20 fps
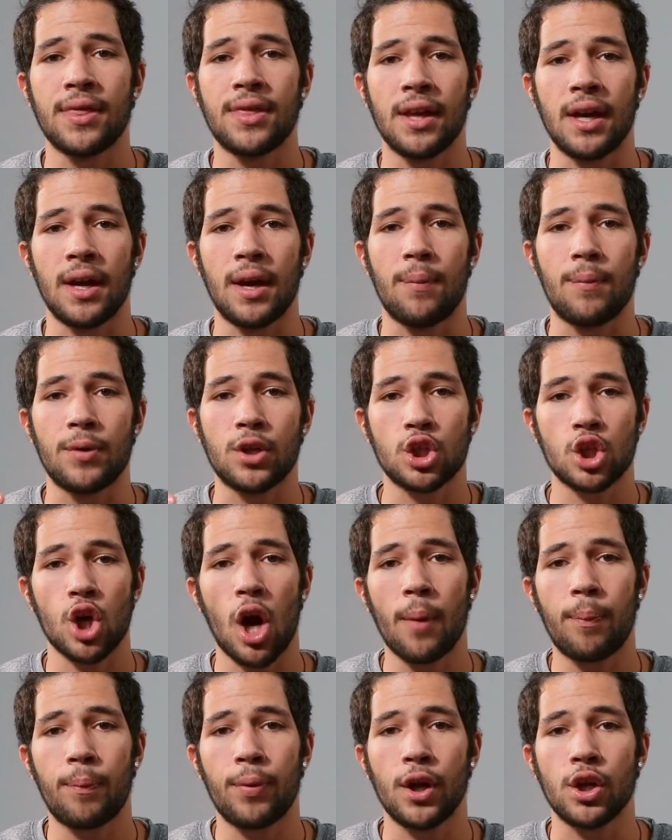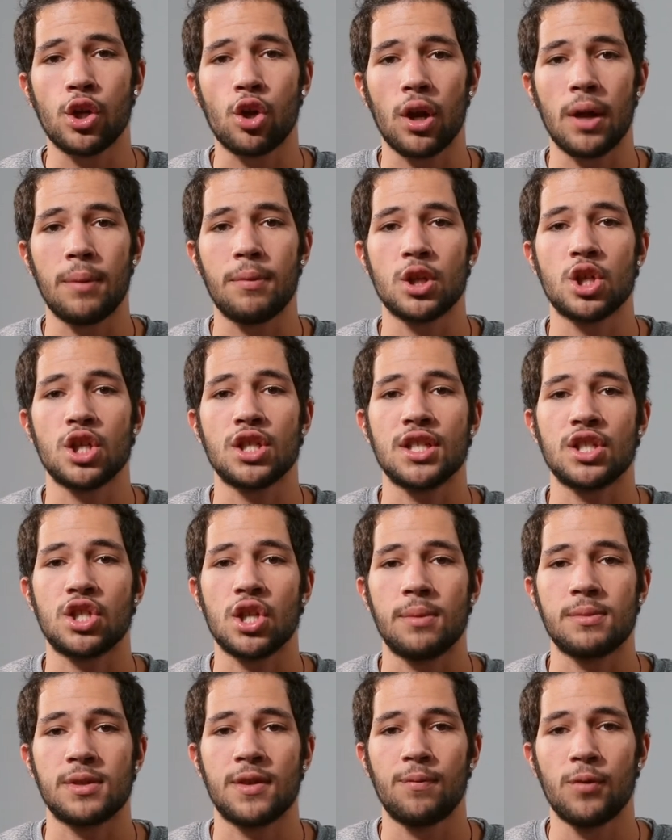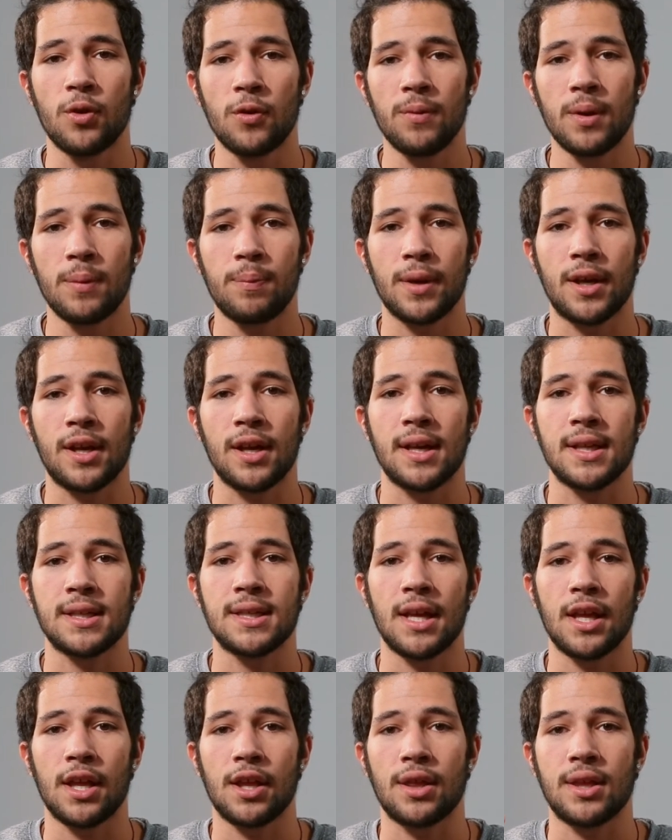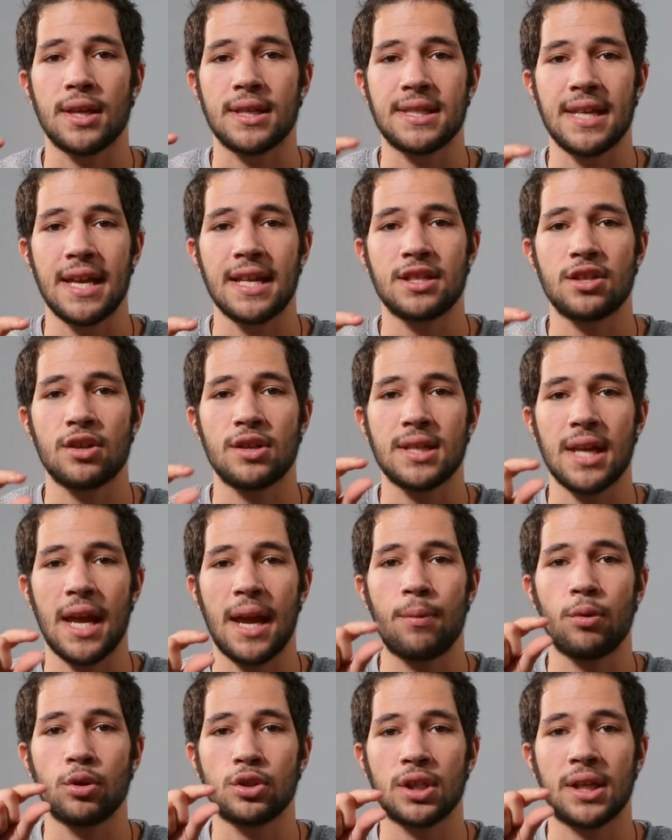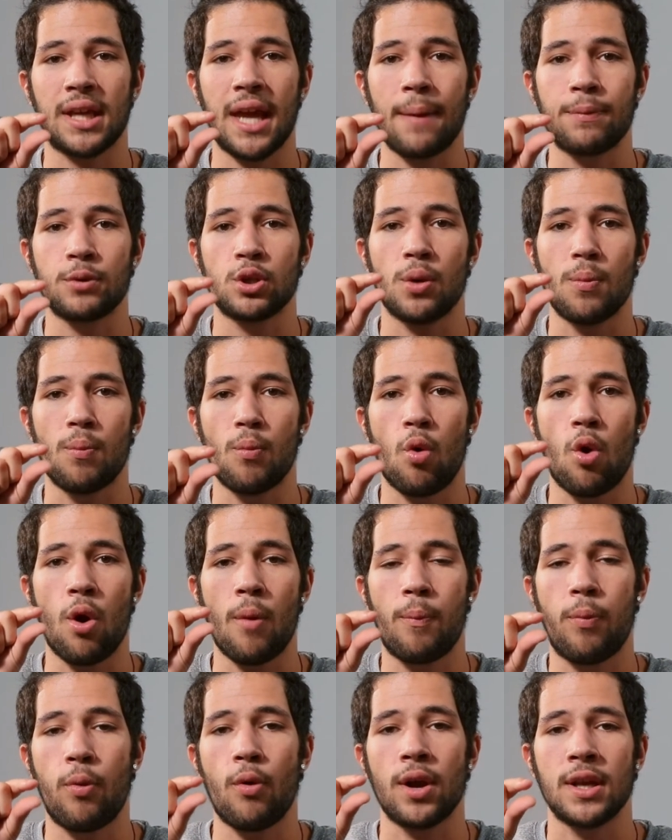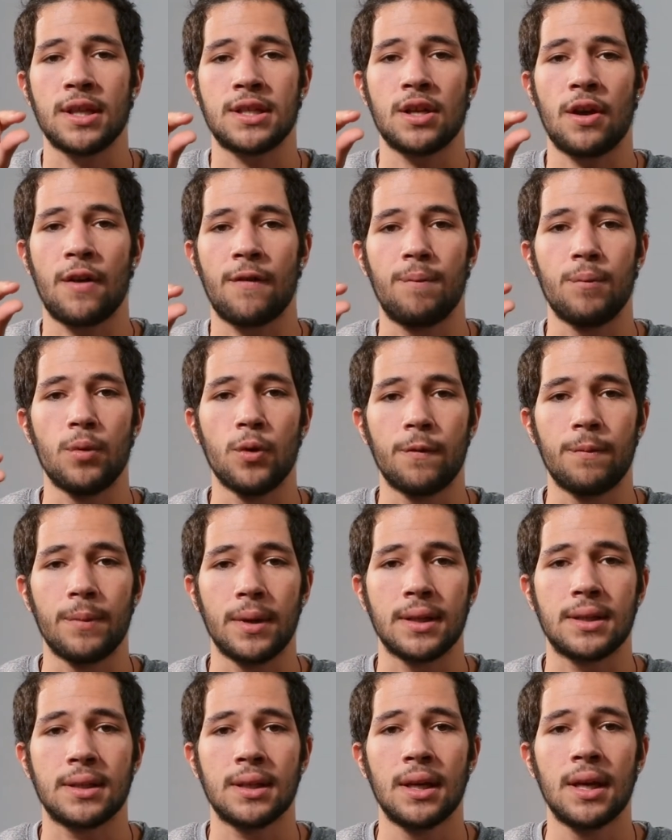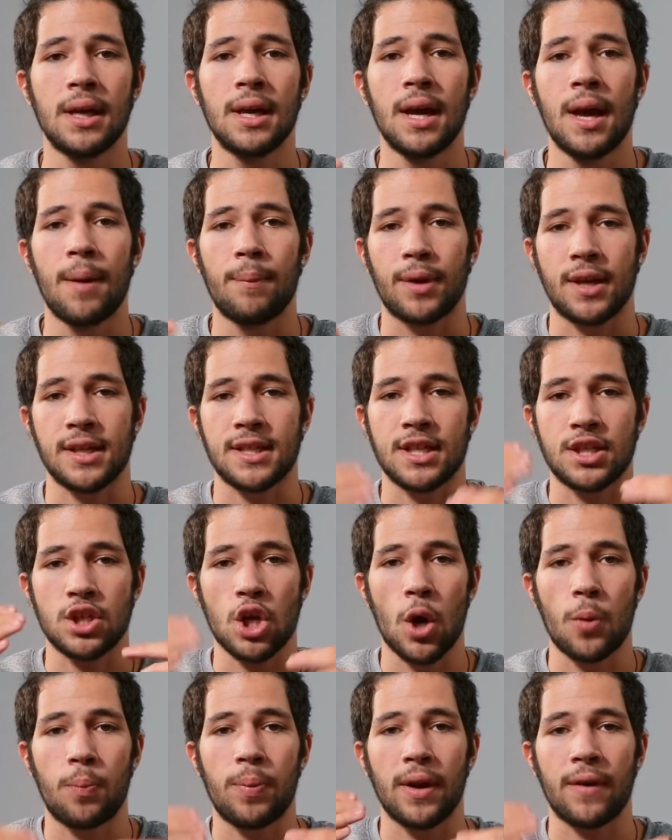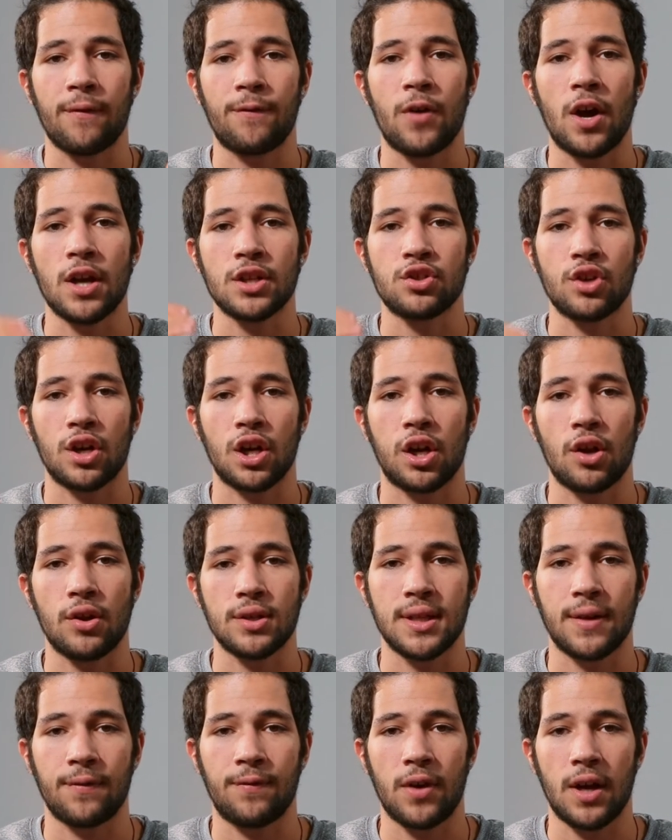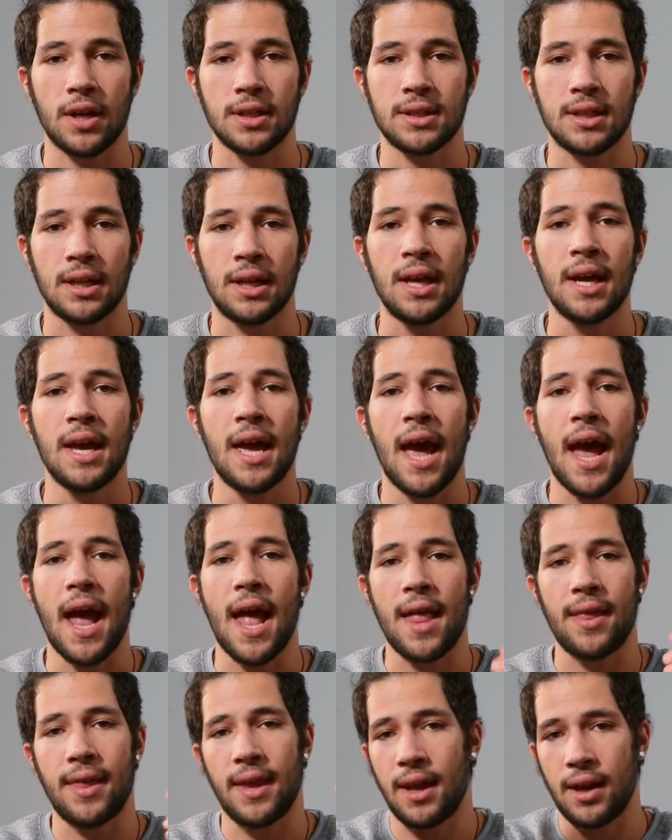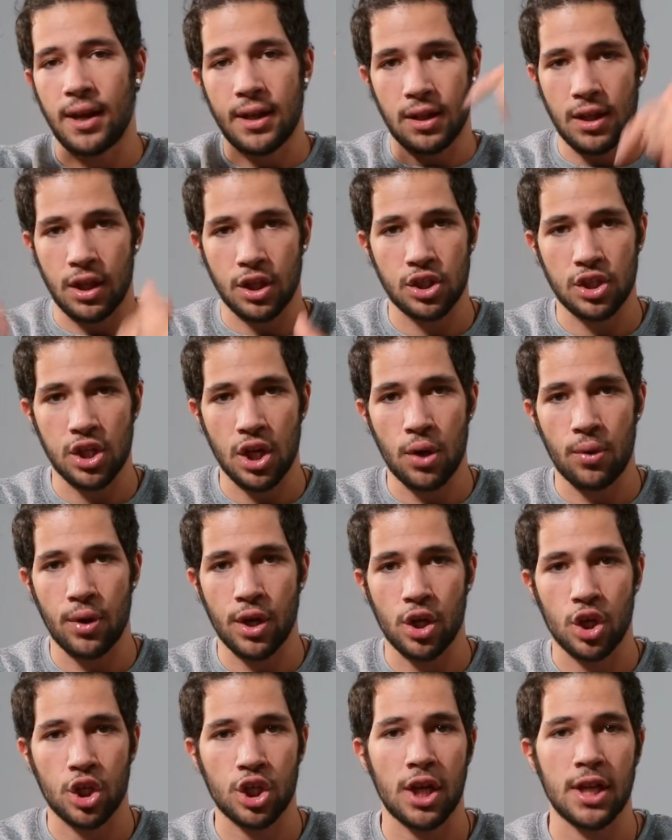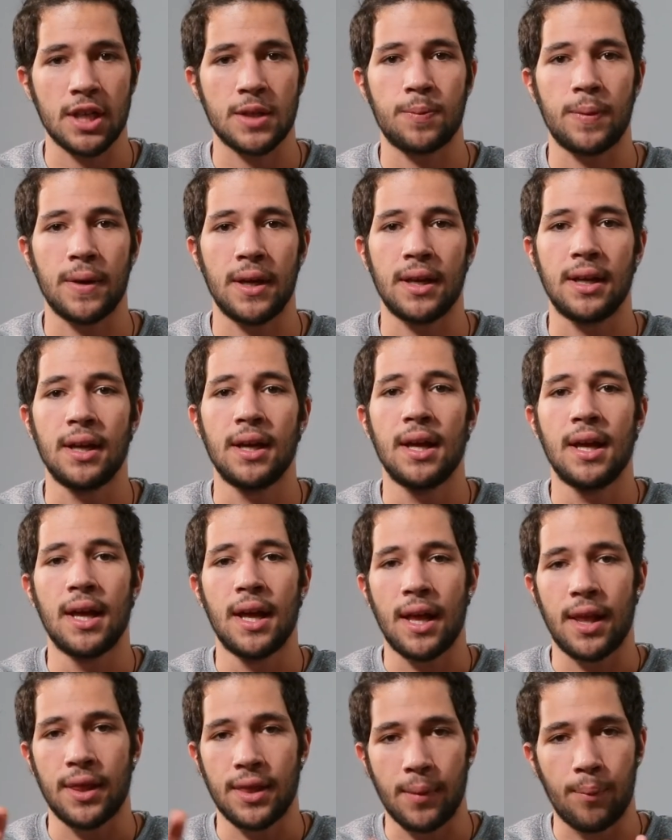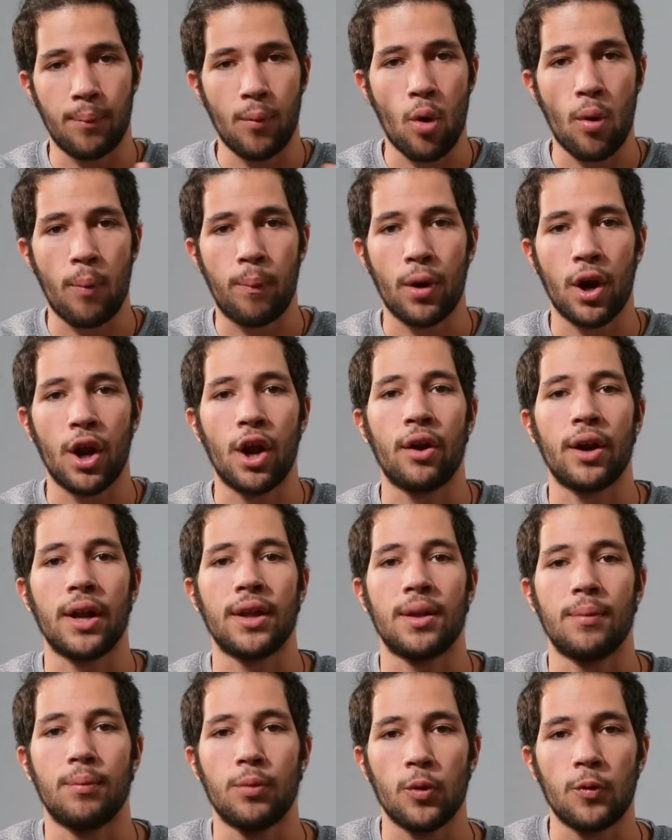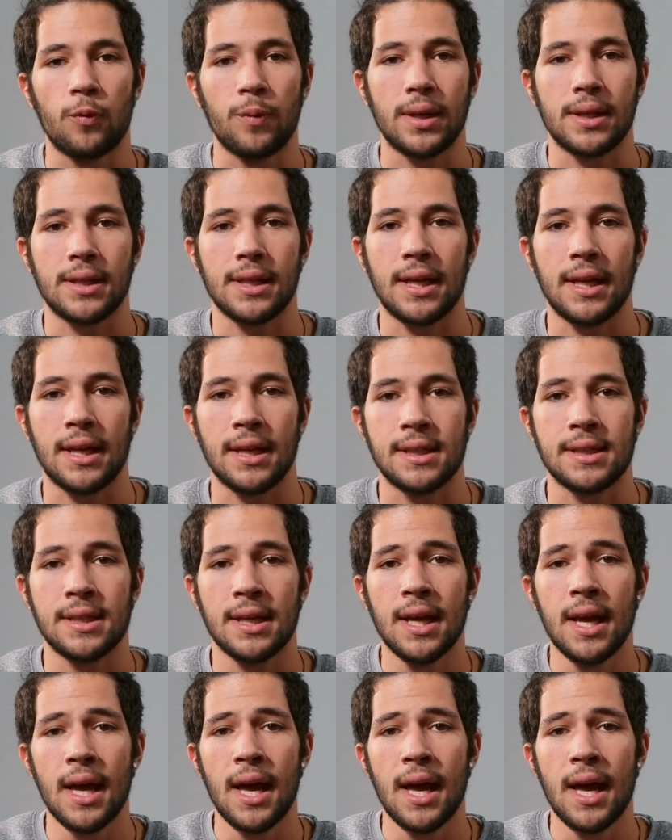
the sharper your image is in terms of movement, because the sensor is able to capture more points of movement because it's opening faster and closing faster. And then the slower your shutter speed, the more blurry the movement is.